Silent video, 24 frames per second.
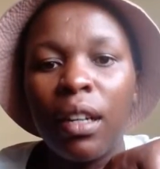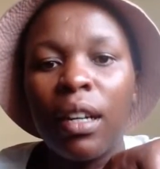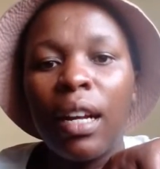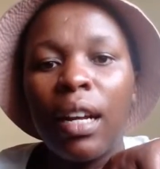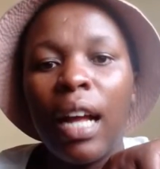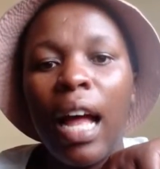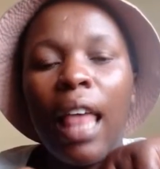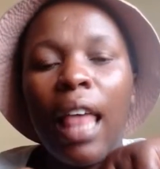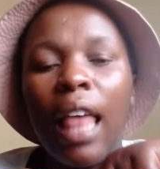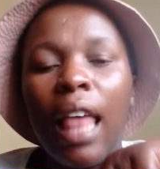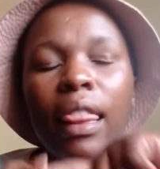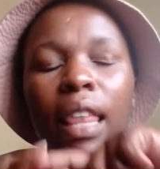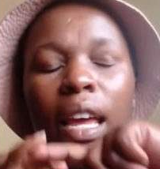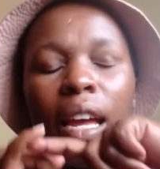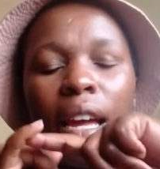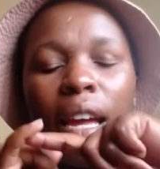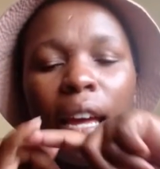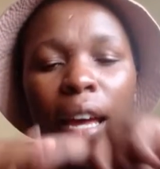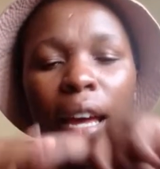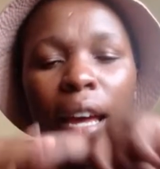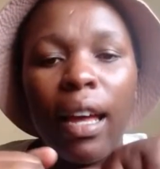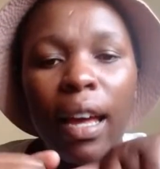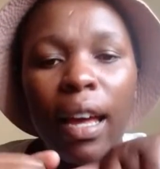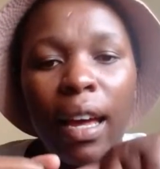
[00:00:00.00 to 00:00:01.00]
and
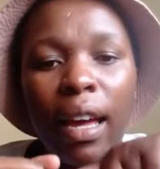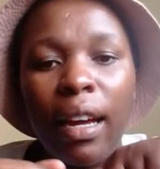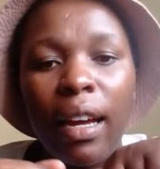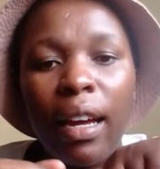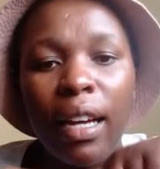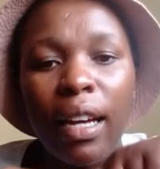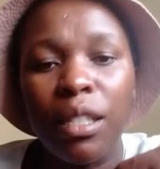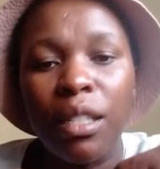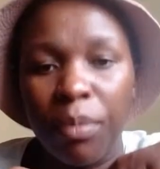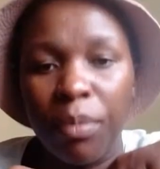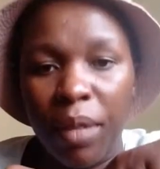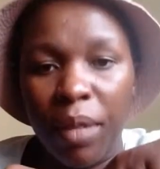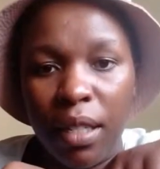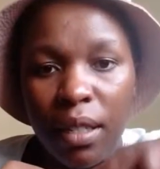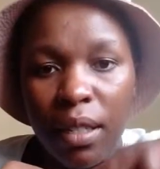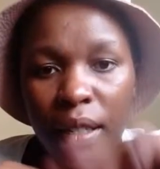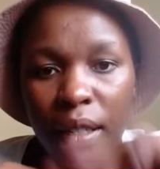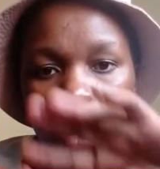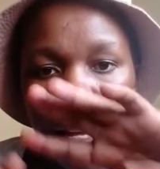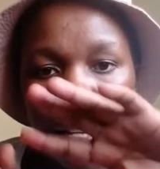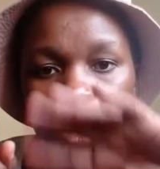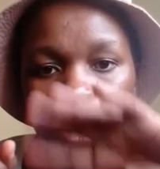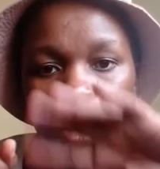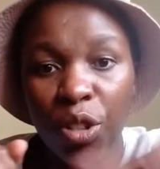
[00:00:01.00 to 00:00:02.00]
the engagement
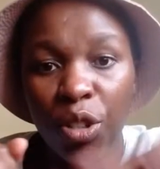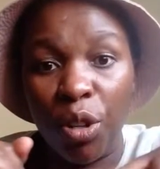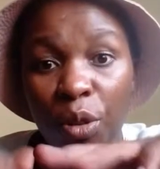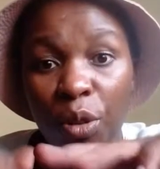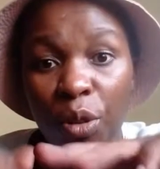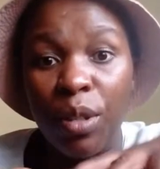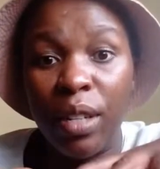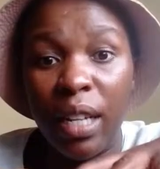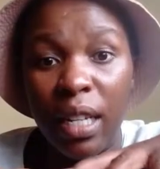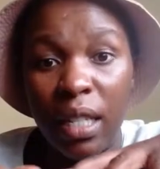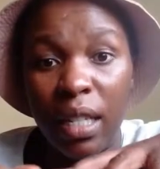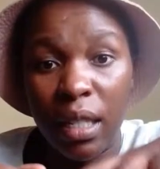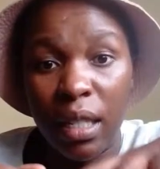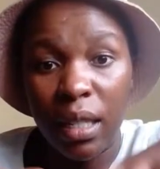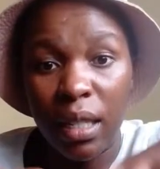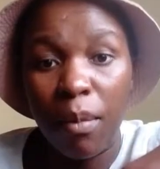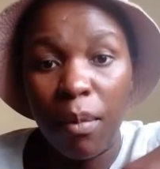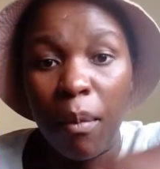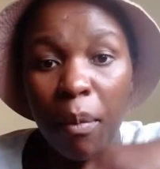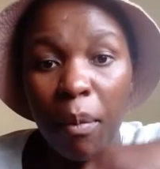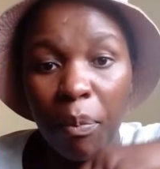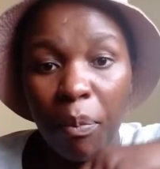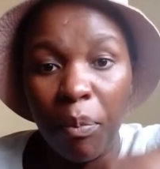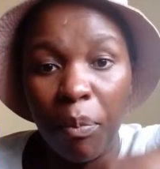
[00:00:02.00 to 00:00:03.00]
that your audience
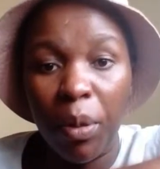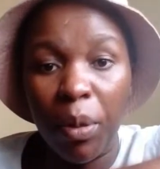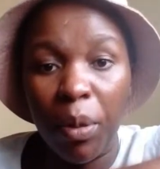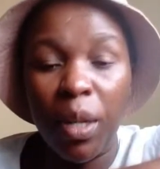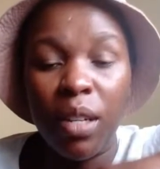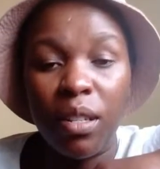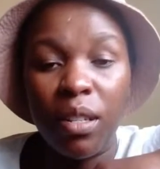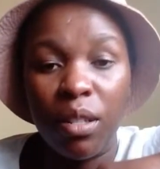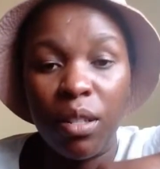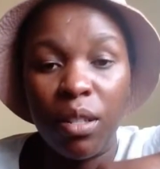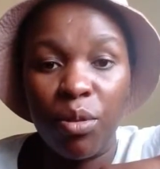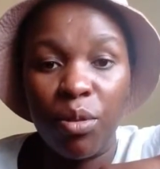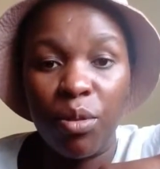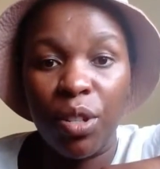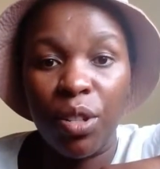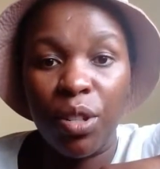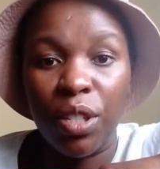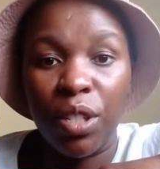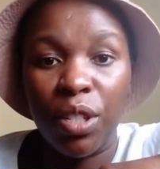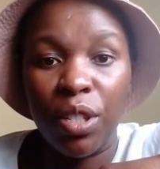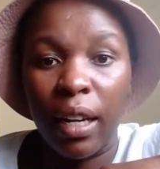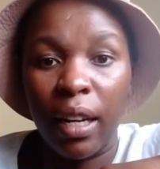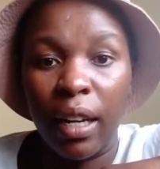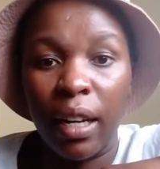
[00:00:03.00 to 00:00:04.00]
brings to your
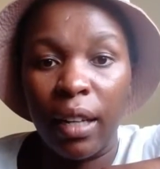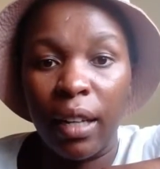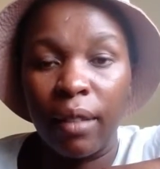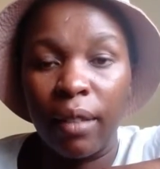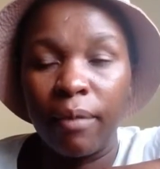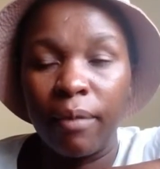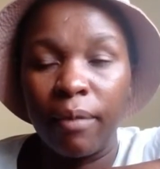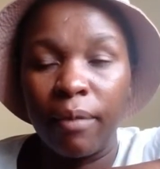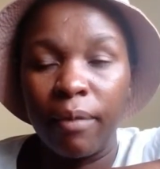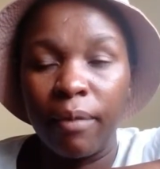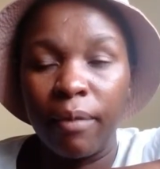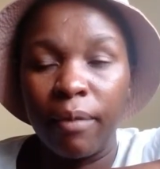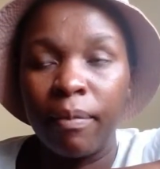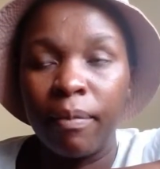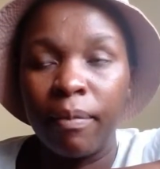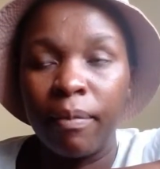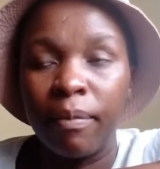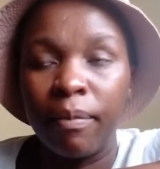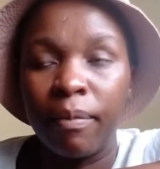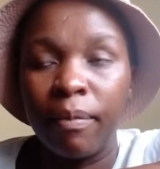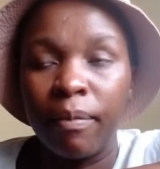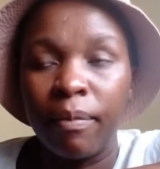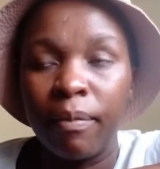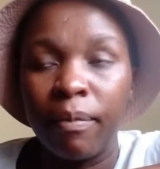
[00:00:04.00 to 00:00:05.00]
channel. So
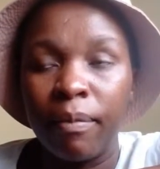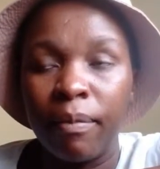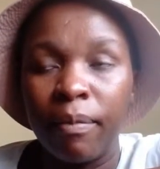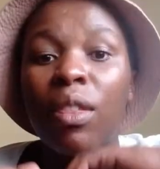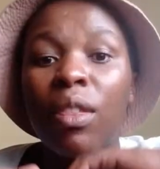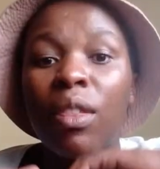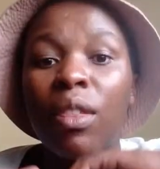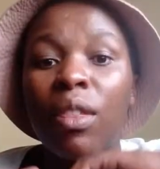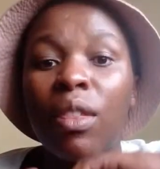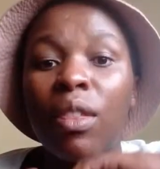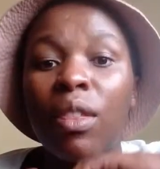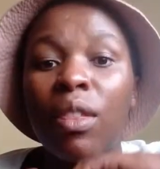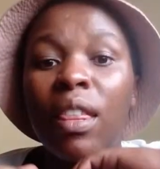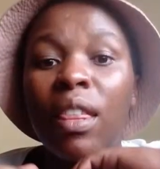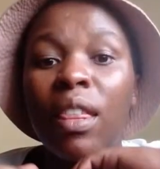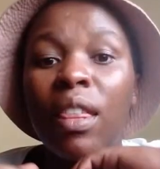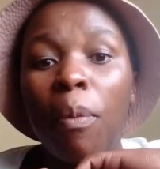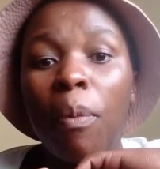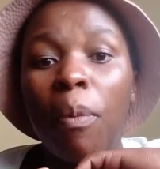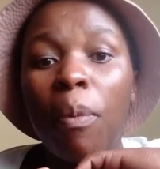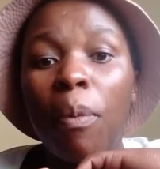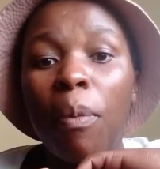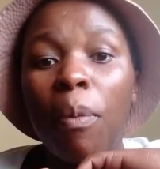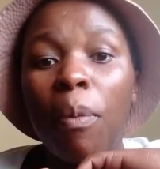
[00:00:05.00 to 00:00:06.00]
buying a brand,